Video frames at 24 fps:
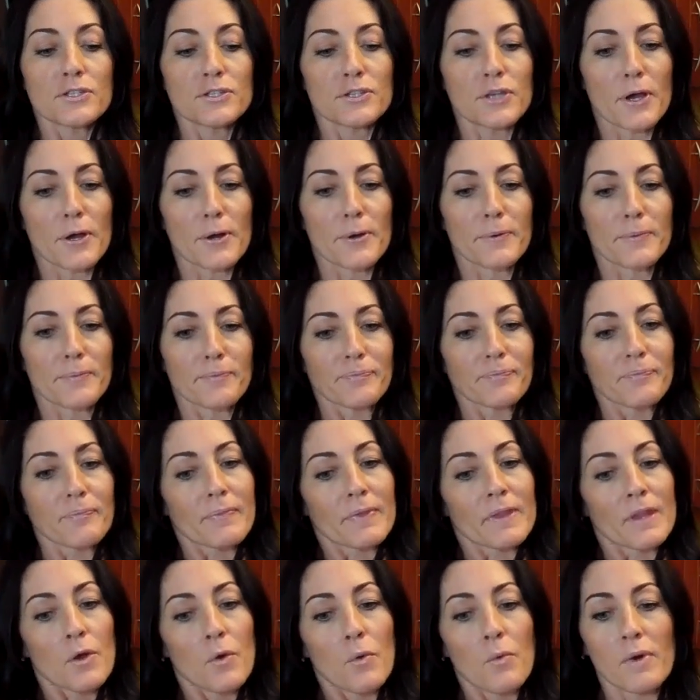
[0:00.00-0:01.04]
So
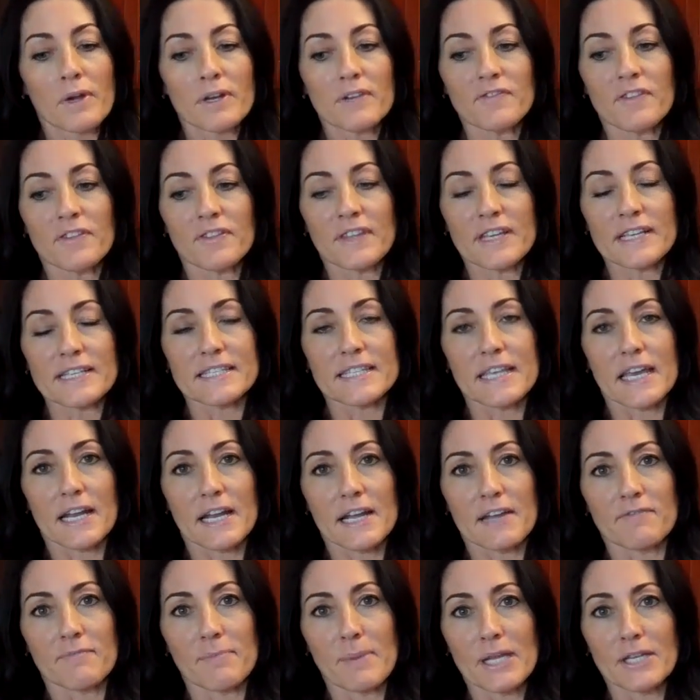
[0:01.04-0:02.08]
one of the things that
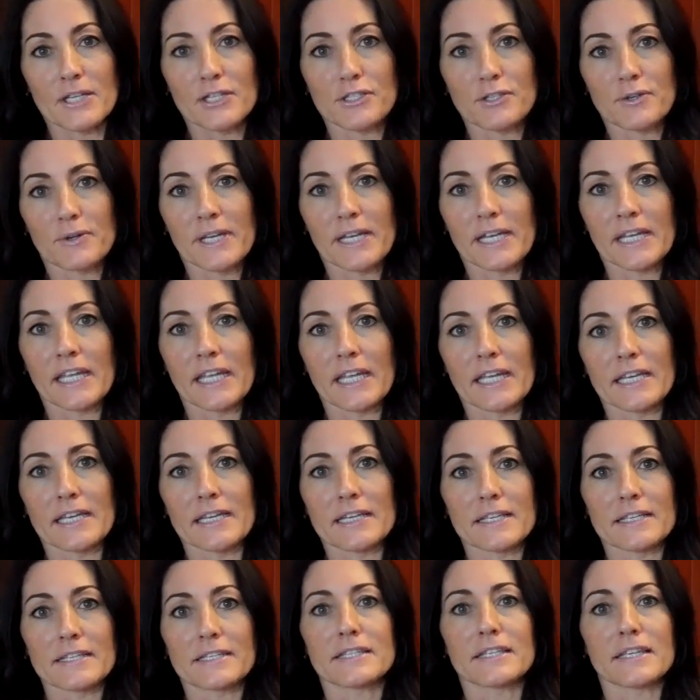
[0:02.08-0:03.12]
I've been doing
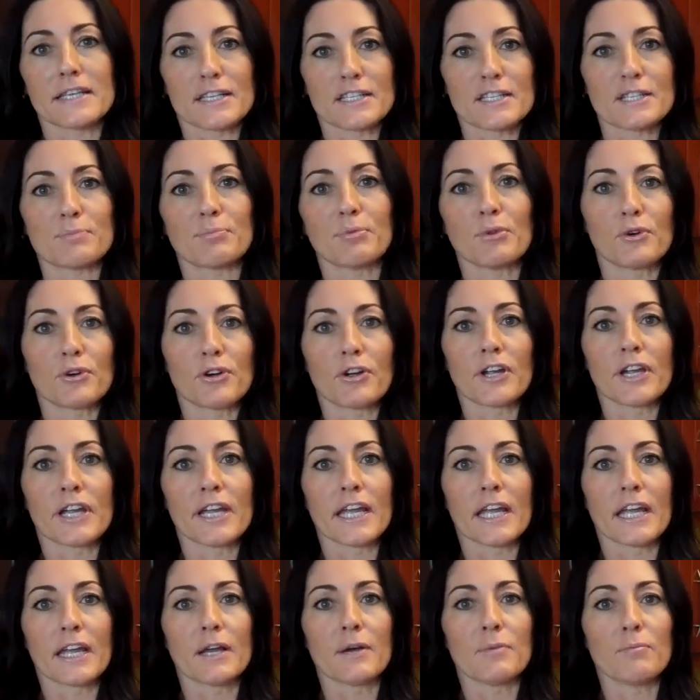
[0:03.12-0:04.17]
is
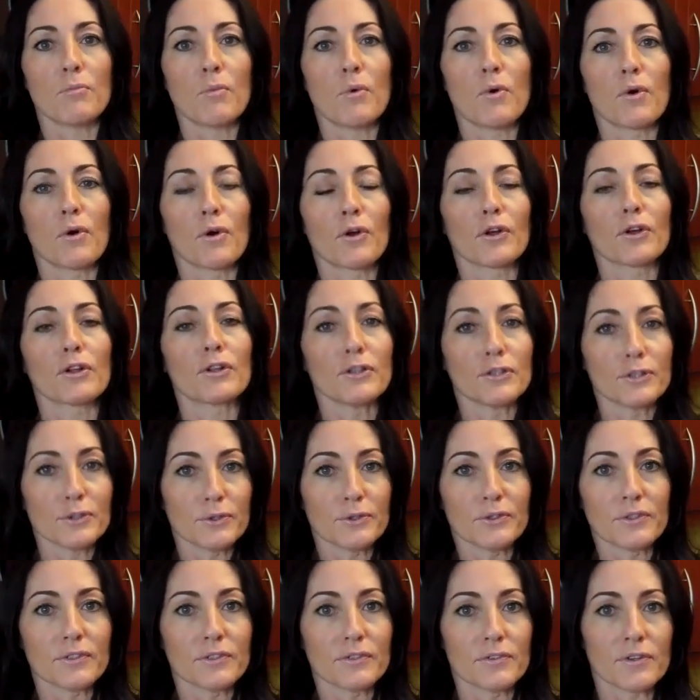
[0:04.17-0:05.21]
exploring more
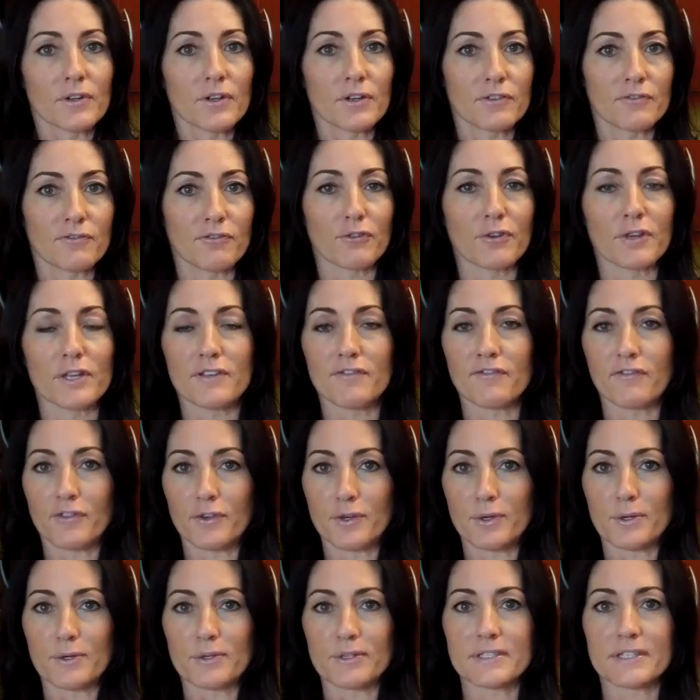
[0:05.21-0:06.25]
gluten-free
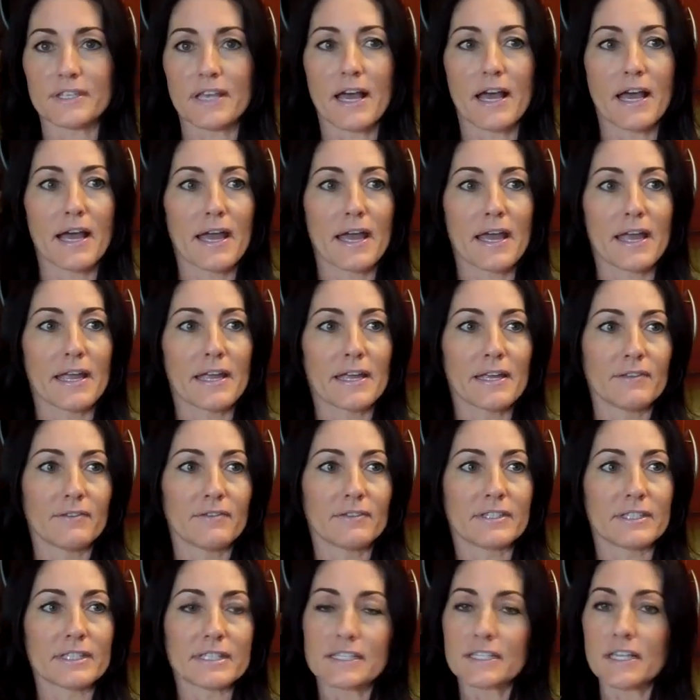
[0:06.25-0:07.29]
foods. I
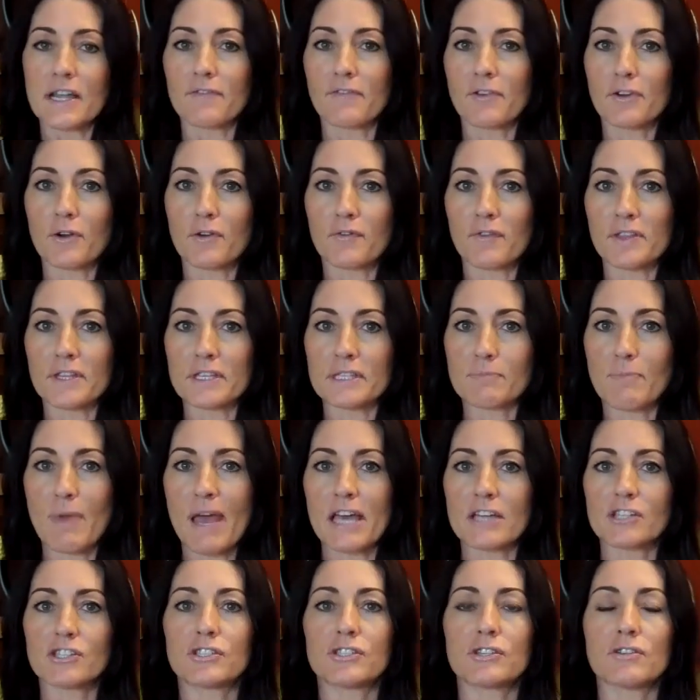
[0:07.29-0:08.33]
discovered over this
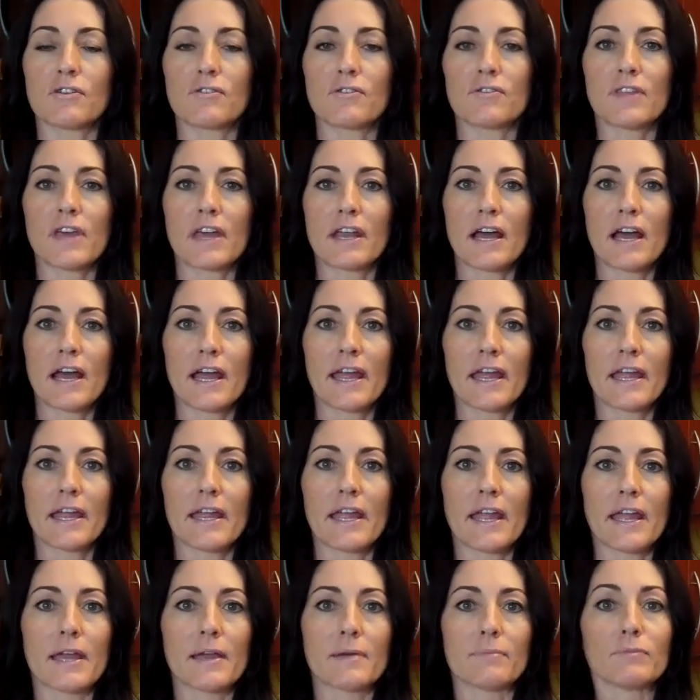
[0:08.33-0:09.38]
past year that
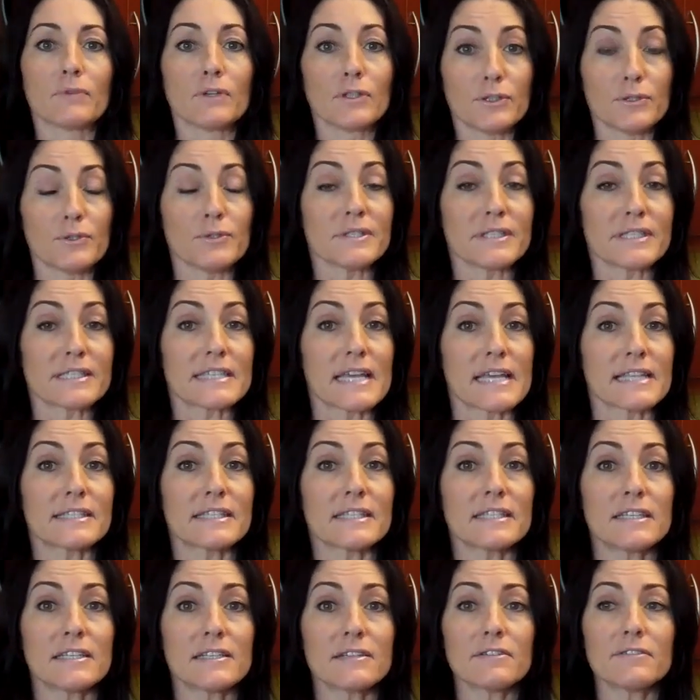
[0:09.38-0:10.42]
I am gluten
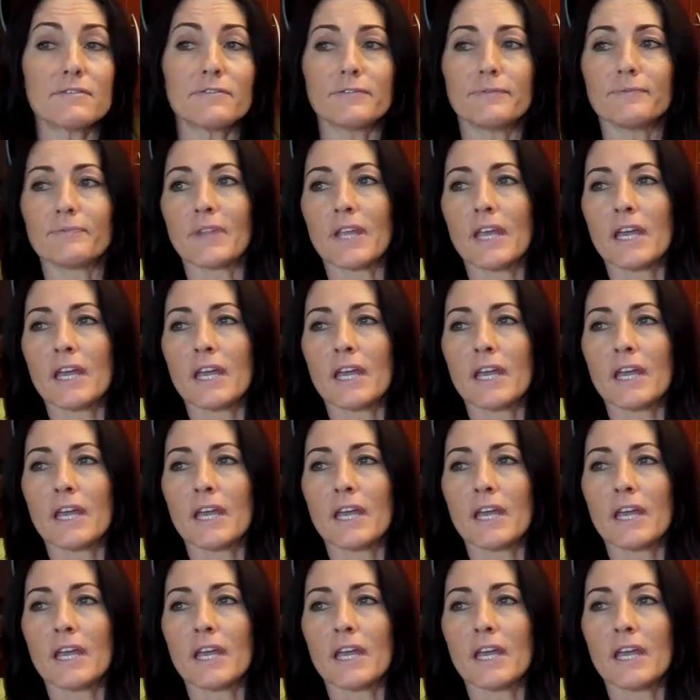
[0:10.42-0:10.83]
sensitive.